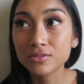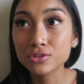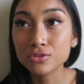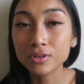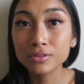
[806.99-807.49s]

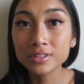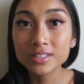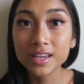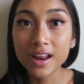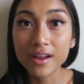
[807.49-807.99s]
was struggling
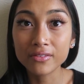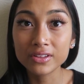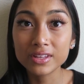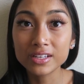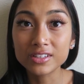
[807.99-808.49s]
to get
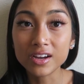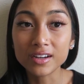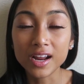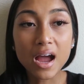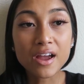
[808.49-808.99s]
everything done.